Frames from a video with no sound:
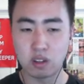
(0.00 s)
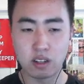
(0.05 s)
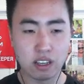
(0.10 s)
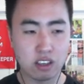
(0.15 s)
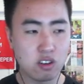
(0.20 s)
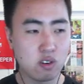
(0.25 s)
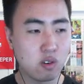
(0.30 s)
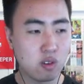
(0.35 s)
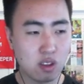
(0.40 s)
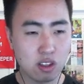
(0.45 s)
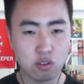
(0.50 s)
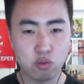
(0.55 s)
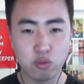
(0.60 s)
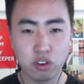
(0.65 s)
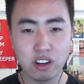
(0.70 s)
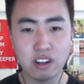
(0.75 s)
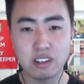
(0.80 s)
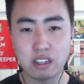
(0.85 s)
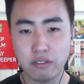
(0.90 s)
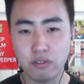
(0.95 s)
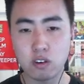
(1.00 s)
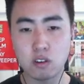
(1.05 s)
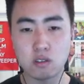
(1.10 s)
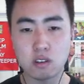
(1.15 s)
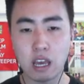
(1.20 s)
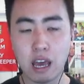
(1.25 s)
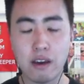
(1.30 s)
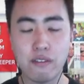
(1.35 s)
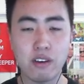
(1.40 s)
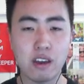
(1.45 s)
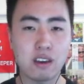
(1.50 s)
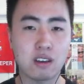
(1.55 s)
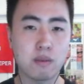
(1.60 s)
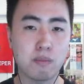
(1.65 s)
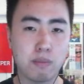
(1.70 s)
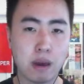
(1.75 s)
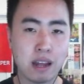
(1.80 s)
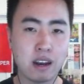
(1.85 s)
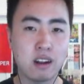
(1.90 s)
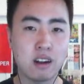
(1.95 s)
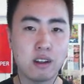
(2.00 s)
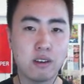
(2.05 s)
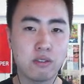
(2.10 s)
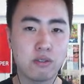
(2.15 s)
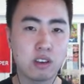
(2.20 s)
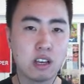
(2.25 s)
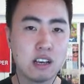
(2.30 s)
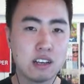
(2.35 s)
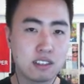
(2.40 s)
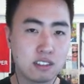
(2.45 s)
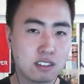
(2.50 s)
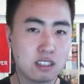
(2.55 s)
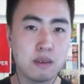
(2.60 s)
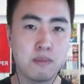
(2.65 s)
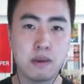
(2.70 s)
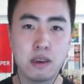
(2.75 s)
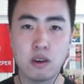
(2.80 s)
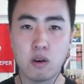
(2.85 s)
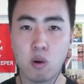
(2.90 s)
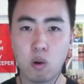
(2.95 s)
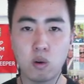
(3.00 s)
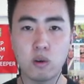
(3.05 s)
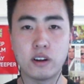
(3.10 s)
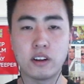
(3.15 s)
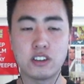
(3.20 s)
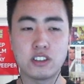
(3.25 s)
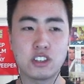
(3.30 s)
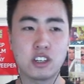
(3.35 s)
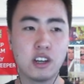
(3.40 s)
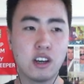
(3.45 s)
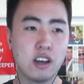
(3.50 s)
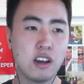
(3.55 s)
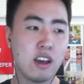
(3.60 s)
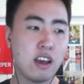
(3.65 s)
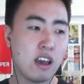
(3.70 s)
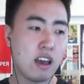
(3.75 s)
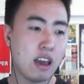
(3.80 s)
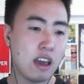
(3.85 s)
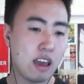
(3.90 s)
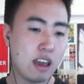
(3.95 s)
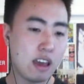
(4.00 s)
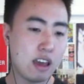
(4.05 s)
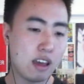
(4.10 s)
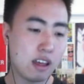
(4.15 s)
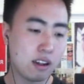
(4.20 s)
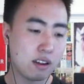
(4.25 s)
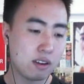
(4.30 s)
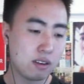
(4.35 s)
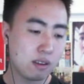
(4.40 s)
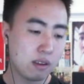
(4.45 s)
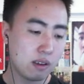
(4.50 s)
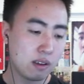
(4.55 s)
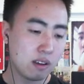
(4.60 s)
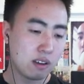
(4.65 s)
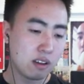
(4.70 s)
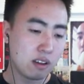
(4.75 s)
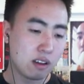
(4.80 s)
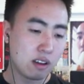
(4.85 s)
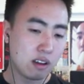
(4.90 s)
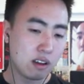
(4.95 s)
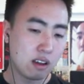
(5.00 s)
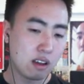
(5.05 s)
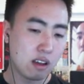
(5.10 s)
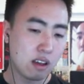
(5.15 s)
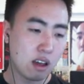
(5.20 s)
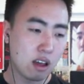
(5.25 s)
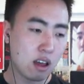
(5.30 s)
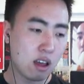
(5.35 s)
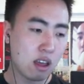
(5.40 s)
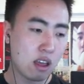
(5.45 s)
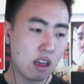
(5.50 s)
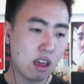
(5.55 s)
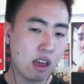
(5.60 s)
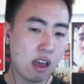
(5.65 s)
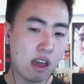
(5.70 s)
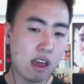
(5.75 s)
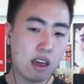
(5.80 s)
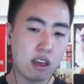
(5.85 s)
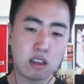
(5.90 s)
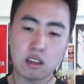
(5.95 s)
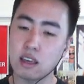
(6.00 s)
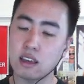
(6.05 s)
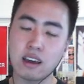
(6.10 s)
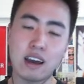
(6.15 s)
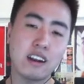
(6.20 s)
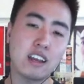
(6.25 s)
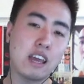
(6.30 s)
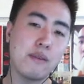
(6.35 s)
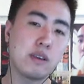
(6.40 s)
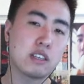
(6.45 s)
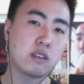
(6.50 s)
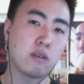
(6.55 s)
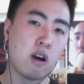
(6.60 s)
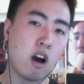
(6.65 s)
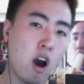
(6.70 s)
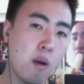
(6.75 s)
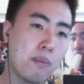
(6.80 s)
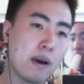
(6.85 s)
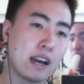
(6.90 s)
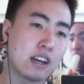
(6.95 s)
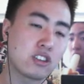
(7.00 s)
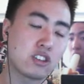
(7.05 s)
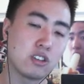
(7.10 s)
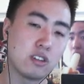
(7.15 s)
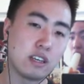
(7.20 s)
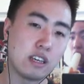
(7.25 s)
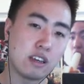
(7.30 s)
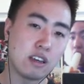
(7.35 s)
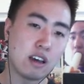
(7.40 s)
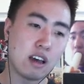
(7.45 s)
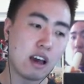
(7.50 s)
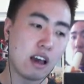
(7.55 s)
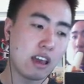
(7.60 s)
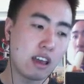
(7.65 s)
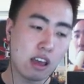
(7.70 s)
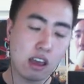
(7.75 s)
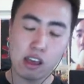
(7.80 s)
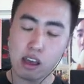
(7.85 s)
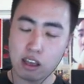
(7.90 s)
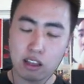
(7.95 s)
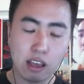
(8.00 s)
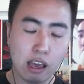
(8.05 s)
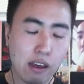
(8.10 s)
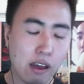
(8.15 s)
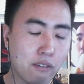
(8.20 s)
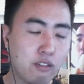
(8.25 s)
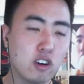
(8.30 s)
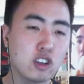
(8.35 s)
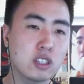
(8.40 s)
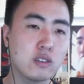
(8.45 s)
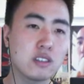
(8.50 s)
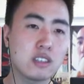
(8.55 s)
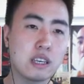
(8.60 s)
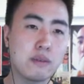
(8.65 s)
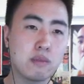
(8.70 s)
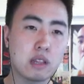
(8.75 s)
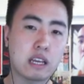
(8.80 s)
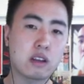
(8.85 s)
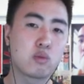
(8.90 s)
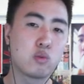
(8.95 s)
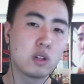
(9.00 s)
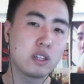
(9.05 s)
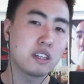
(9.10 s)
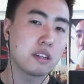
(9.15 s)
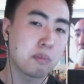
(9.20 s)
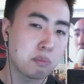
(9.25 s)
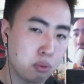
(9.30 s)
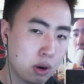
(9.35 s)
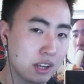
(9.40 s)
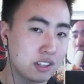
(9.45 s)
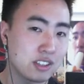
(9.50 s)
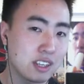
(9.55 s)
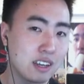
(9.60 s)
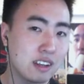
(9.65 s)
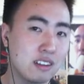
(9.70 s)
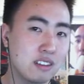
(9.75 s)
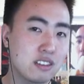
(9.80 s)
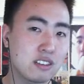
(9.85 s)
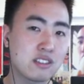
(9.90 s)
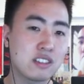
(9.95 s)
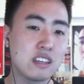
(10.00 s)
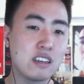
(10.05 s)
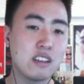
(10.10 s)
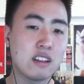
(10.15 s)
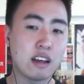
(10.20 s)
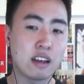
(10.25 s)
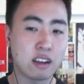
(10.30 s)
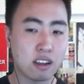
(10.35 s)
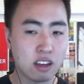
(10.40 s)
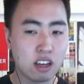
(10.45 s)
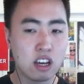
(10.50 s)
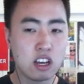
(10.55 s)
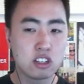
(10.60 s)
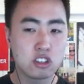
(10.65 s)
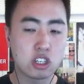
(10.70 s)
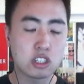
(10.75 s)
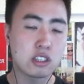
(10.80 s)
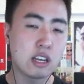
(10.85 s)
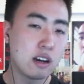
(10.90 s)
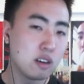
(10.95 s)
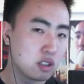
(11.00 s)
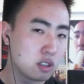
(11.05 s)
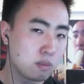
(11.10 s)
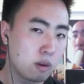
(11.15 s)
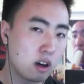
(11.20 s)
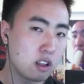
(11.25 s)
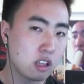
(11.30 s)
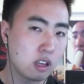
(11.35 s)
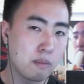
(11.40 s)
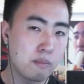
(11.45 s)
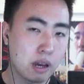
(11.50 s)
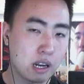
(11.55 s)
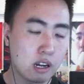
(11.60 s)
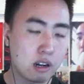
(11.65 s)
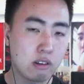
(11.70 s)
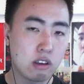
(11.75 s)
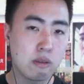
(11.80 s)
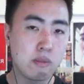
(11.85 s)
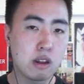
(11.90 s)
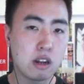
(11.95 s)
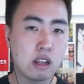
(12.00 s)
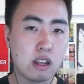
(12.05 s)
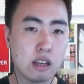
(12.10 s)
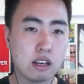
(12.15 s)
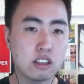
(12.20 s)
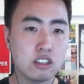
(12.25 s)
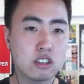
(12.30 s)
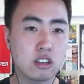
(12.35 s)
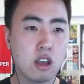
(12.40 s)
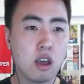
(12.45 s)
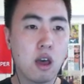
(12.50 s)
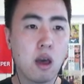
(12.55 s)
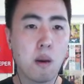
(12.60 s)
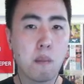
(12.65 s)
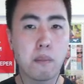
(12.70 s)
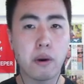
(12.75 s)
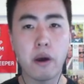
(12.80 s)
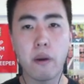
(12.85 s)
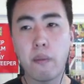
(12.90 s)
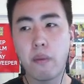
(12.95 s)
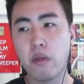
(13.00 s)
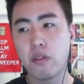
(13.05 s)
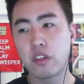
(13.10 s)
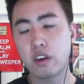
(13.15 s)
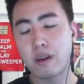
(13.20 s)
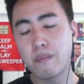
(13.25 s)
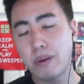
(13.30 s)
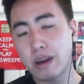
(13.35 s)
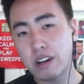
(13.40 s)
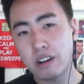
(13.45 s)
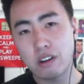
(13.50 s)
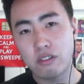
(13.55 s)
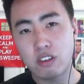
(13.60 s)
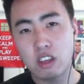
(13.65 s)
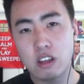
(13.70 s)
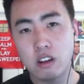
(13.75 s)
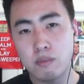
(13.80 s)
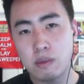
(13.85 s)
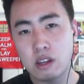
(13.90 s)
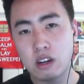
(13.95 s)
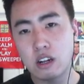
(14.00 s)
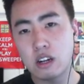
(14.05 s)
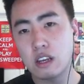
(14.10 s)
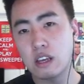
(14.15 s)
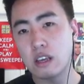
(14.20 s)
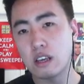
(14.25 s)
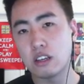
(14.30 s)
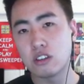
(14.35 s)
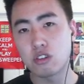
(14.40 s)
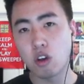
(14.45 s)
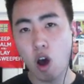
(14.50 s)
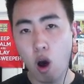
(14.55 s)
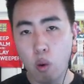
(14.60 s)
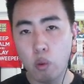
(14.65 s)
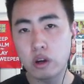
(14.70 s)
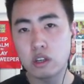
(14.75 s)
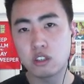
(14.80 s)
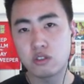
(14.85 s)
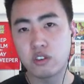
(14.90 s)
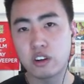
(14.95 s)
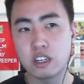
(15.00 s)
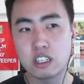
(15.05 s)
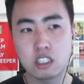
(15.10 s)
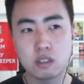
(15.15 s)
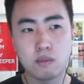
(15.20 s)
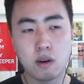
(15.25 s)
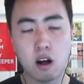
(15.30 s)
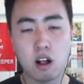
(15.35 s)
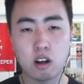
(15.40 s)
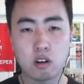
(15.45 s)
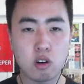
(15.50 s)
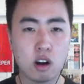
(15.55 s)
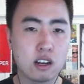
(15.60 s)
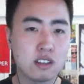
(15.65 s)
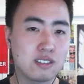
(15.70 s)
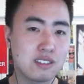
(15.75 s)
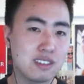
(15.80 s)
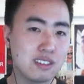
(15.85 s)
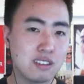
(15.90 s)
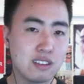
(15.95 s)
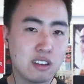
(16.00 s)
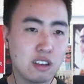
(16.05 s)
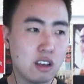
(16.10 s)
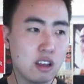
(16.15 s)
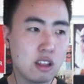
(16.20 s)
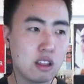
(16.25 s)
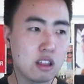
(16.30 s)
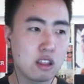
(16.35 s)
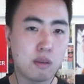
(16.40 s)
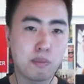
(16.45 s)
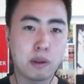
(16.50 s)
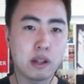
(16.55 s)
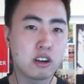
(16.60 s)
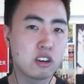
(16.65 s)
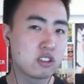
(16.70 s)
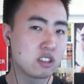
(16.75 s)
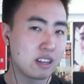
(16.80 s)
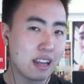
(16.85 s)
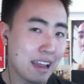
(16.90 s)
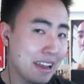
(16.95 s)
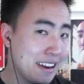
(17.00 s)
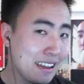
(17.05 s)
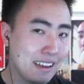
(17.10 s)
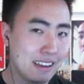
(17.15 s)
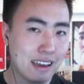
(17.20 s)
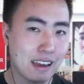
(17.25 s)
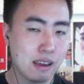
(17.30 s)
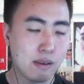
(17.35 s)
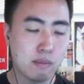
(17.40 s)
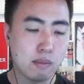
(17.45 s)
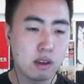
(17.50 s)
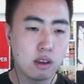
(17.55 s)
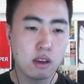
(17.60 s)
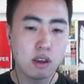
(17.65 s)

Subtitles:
Like it's very difficult to have a competitive CP Orange. And it kind of gave me some hope, actually. At first, it seemed like really depressing to see like just how small the competitive community is. But the competitive community is always very small across the players in any game.